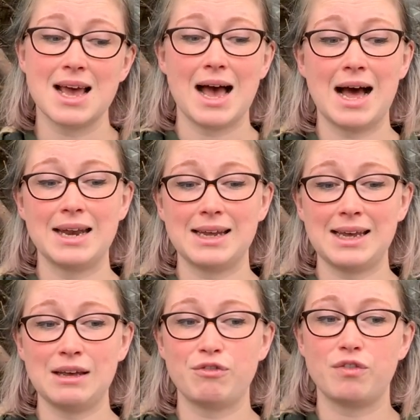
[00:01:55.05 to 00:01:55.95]
and
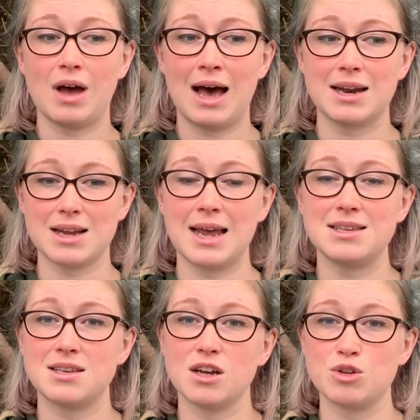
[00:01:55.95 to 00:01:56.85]
if at a
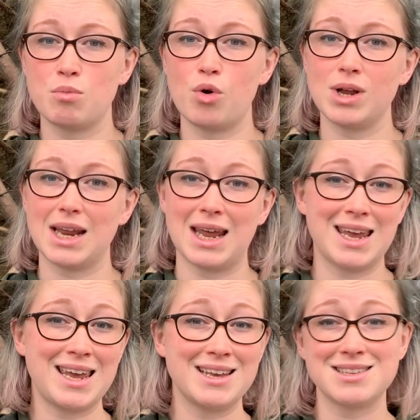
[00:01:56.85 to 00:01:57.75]
certain point
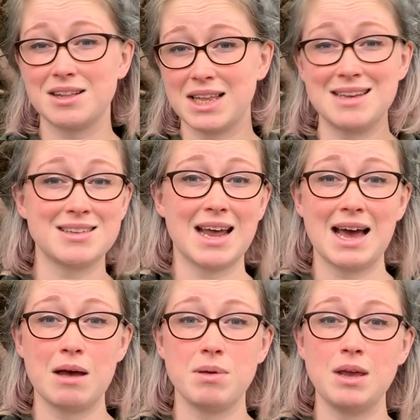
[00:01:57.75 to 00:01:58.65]
he still isn't
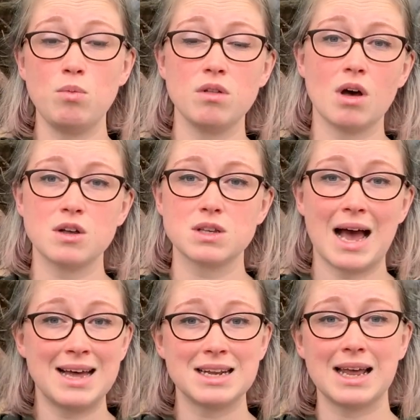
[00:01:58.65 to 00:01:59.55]
happy with us
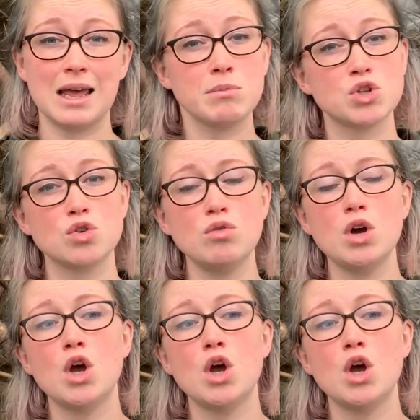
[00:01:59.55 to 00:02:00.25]
handling him at all,